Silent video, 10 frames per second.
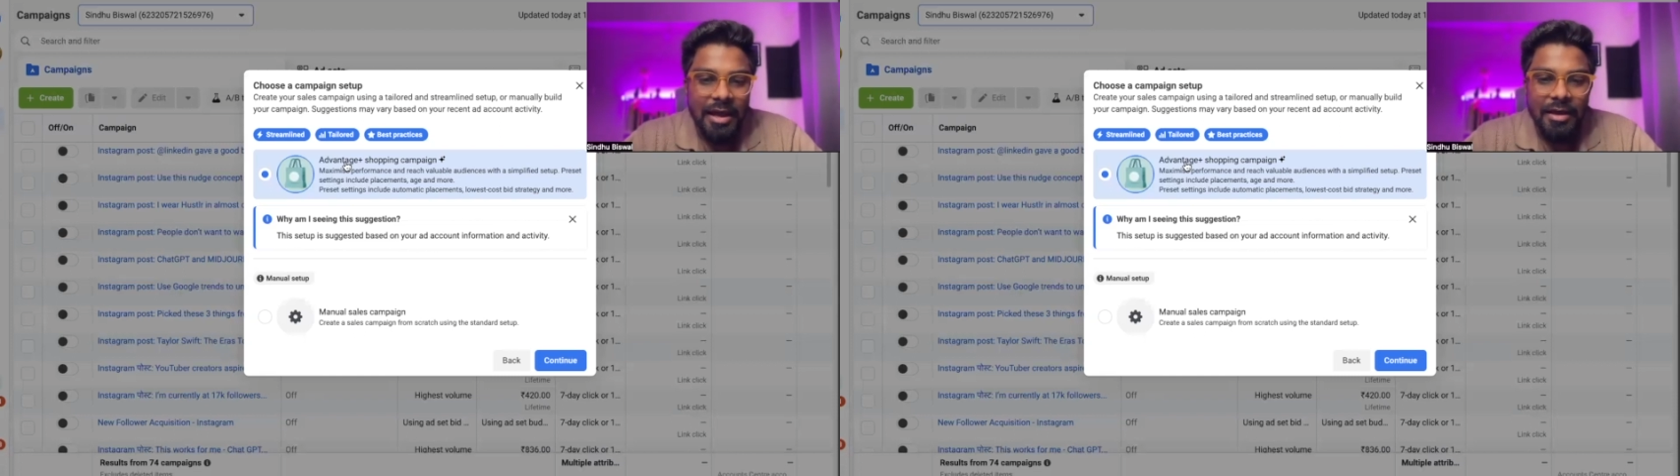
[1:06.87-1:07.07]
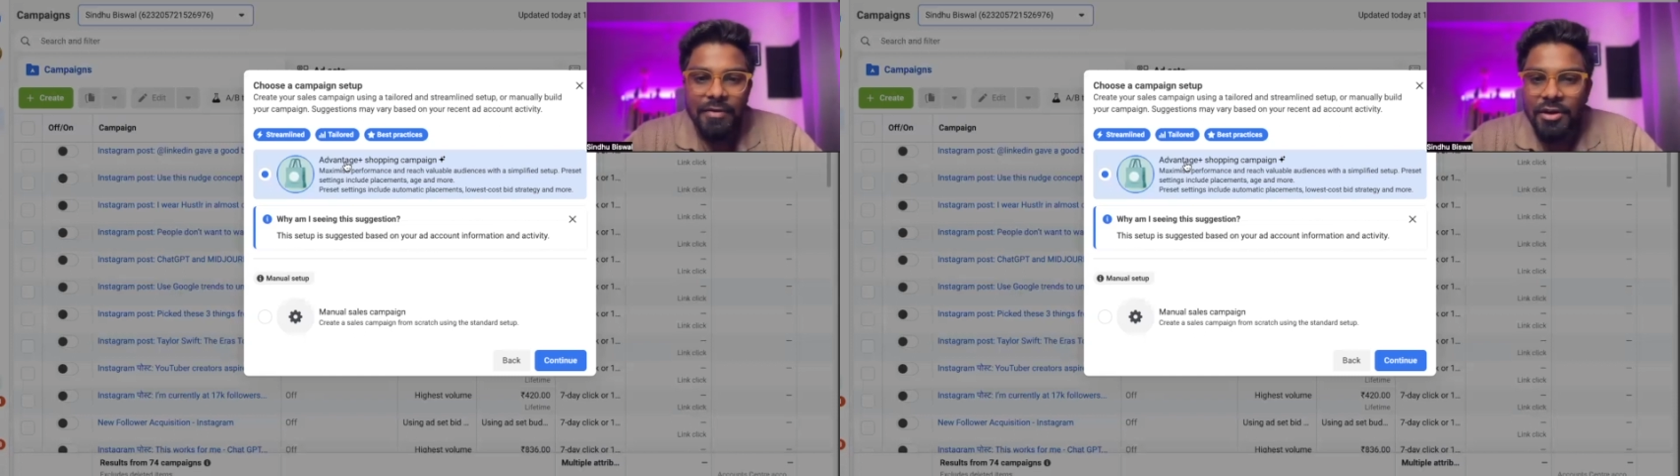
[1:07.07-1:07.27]

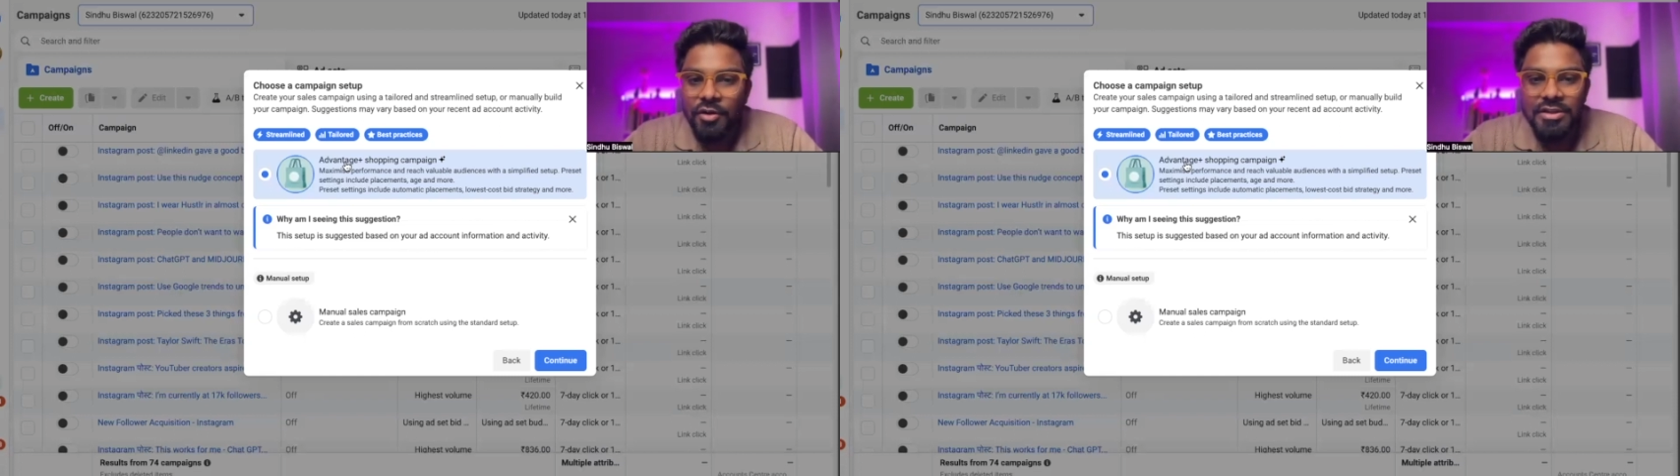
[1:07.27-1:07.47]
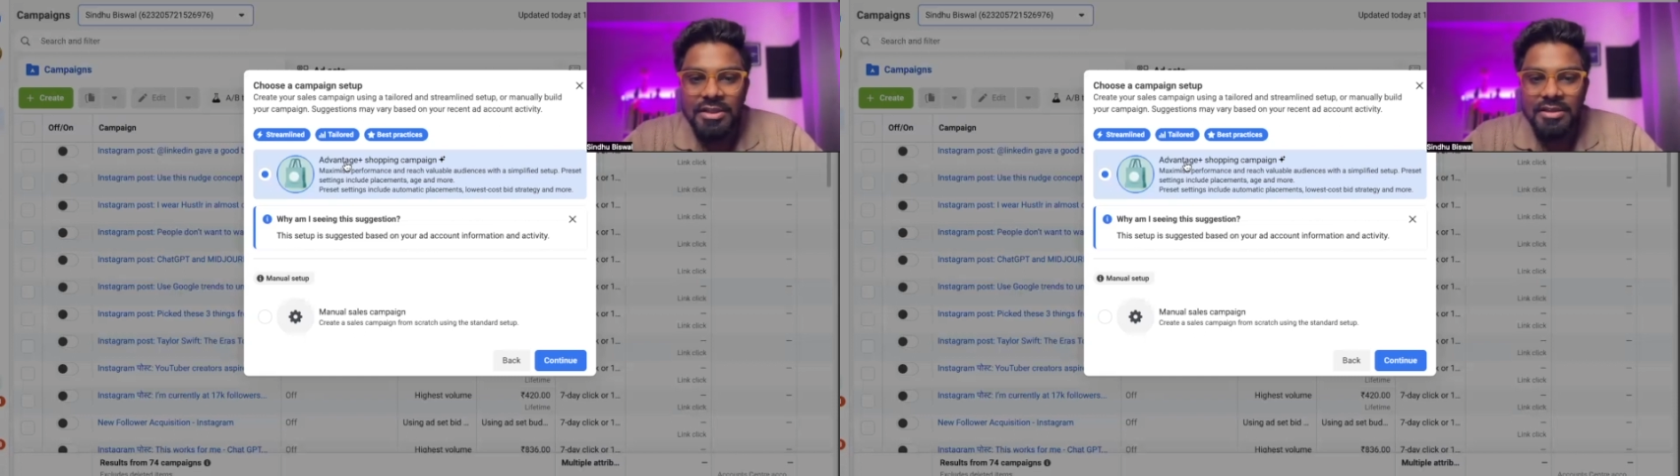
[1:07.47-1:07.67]
I will
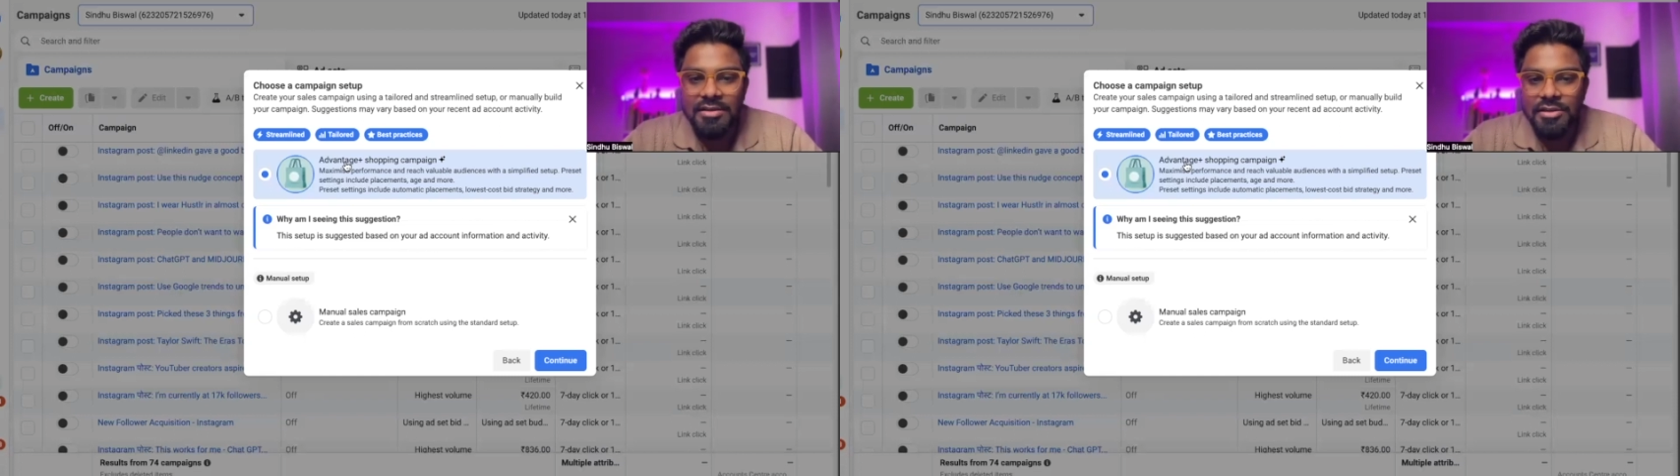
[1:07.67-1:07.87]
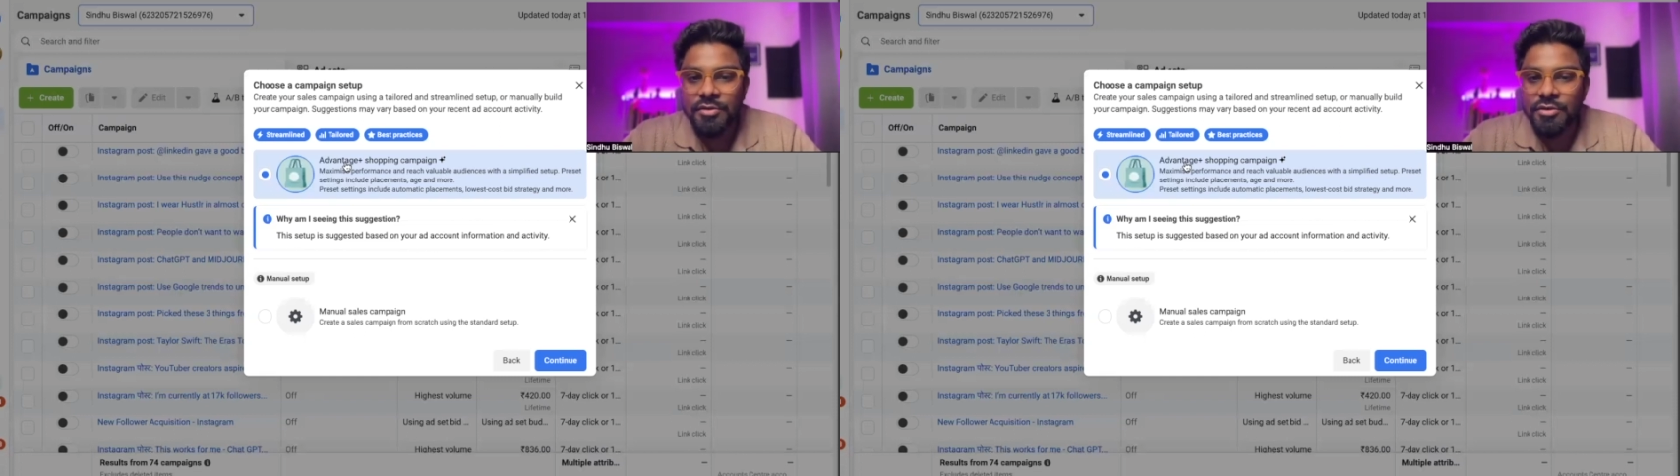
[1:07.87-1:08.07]
not
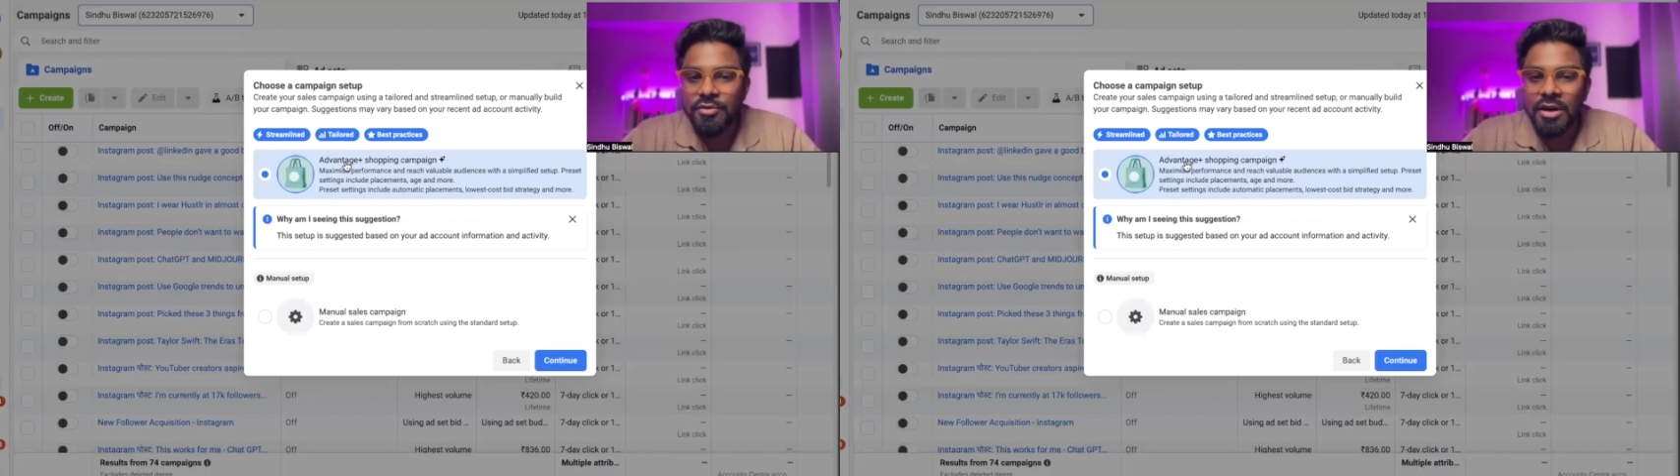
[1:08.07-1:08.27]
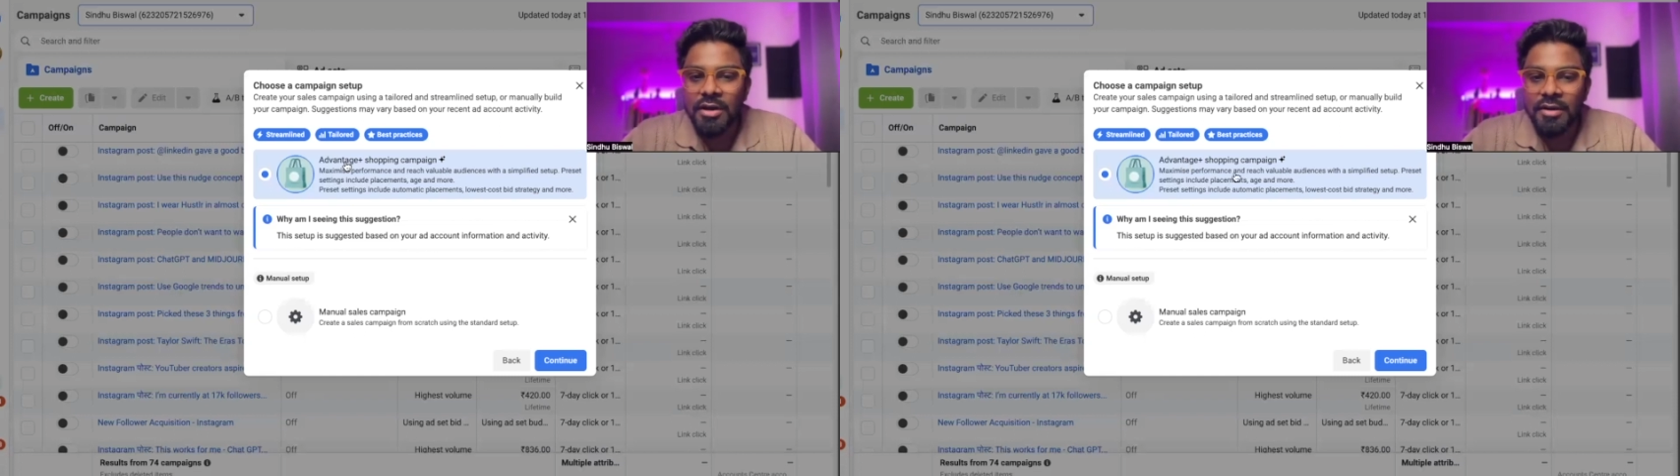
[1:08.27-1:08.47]
suggest you
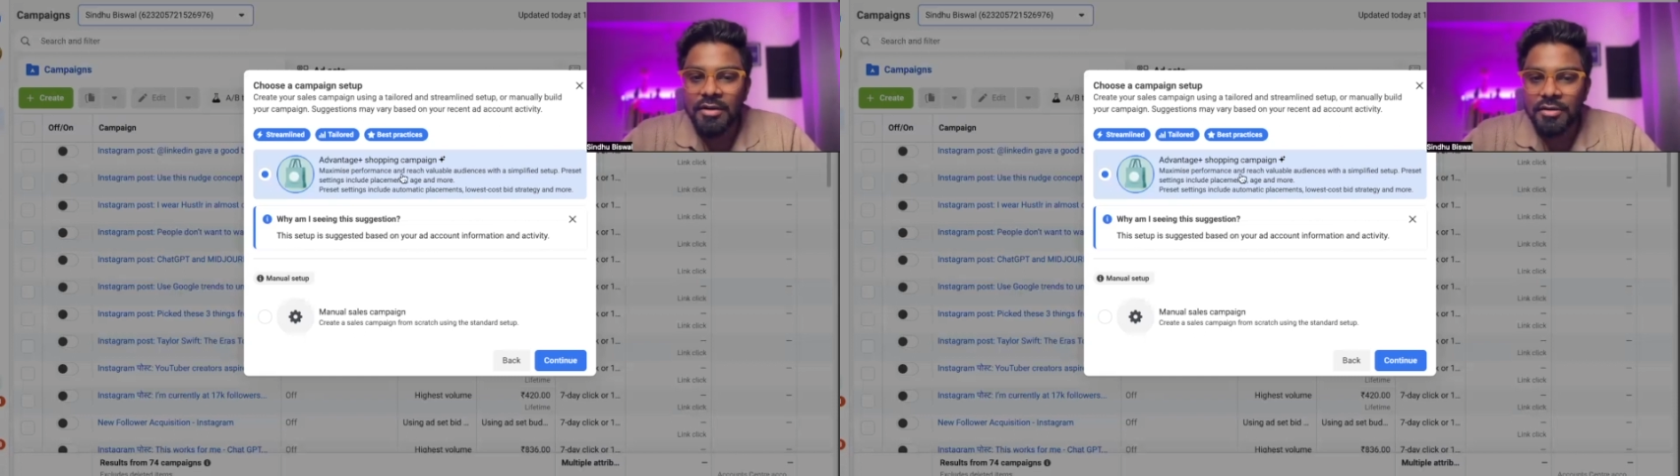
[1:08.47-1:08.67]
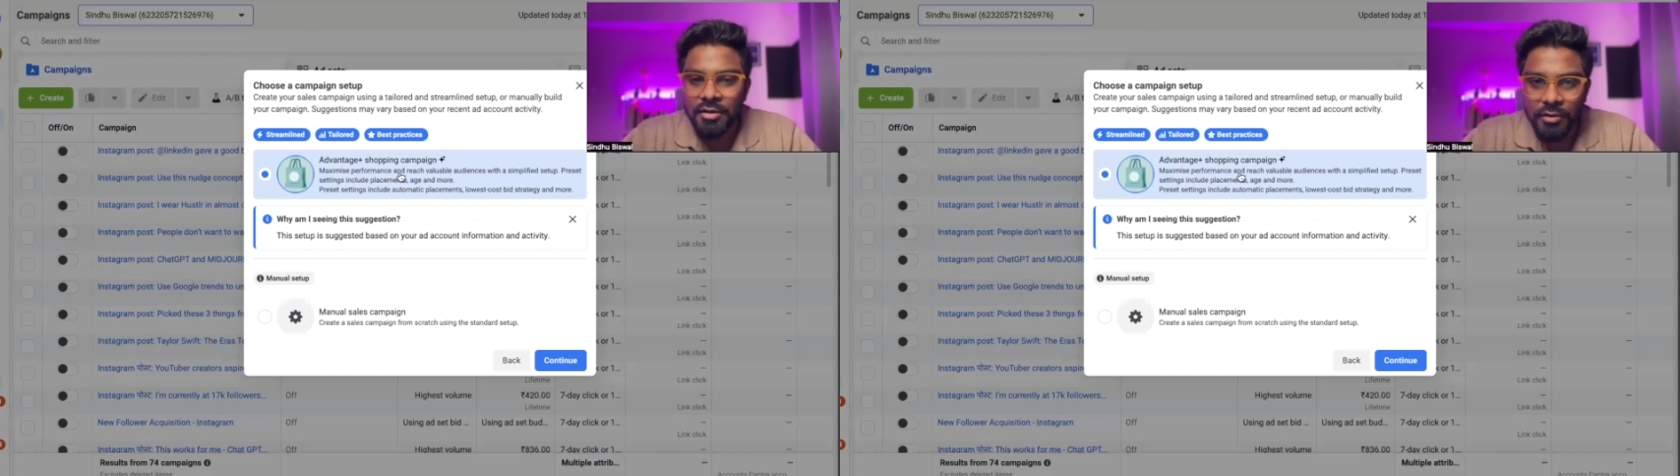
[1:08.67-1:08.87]
to click
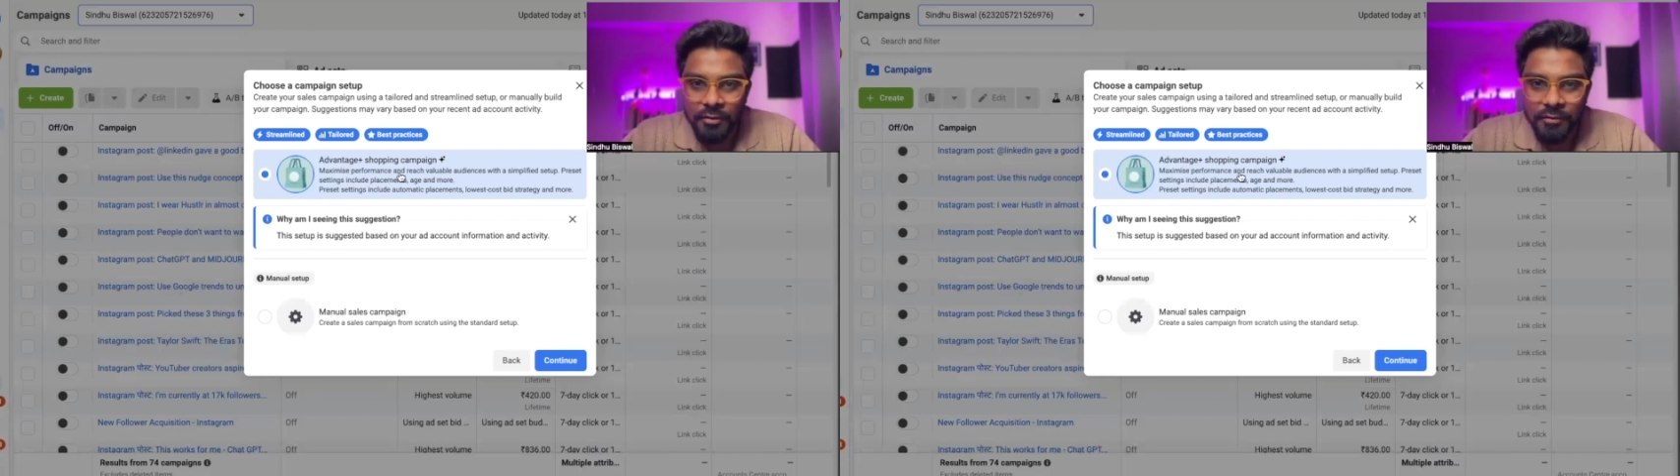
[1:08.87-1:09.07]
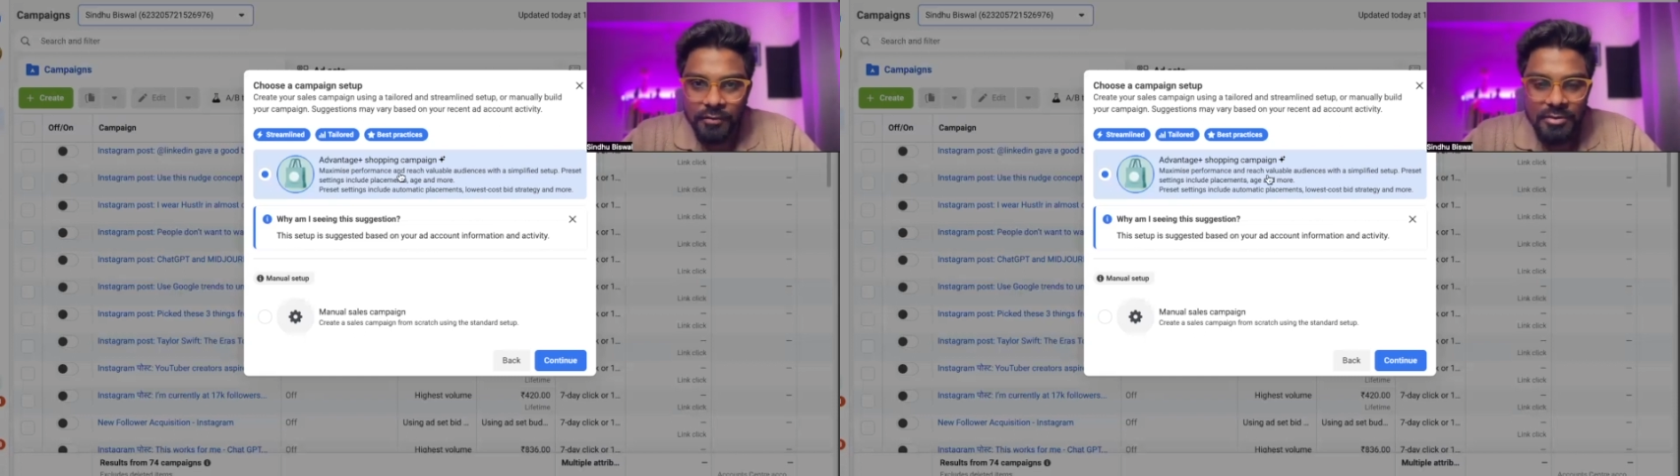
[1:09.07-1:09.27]

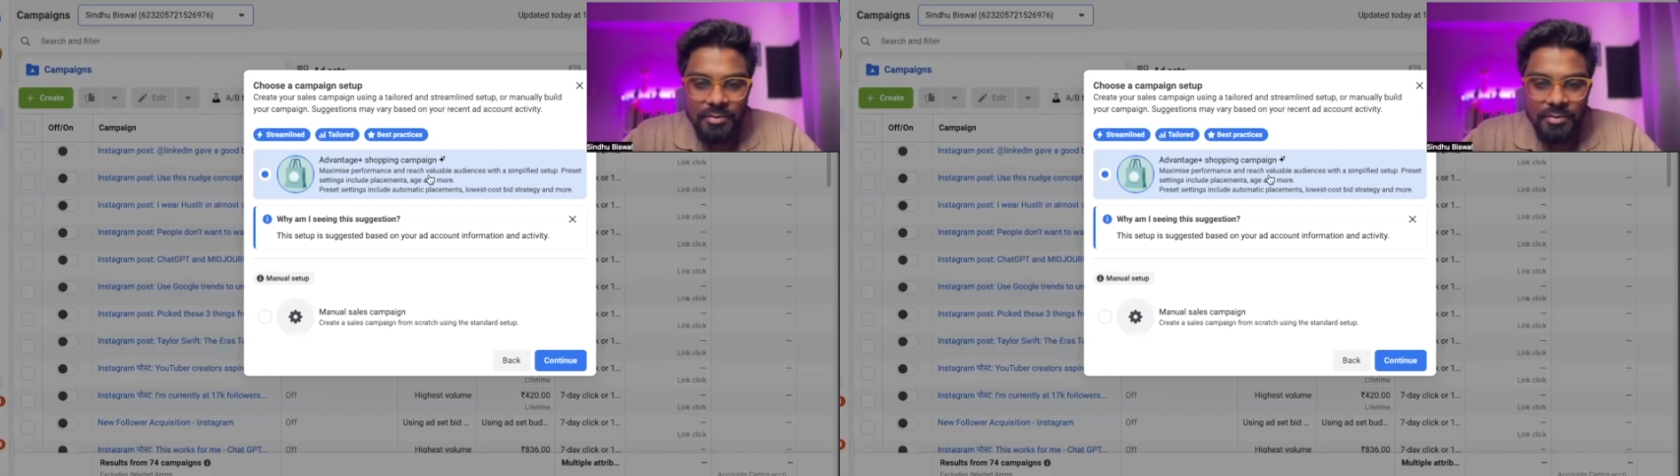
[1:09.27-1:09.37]
here first,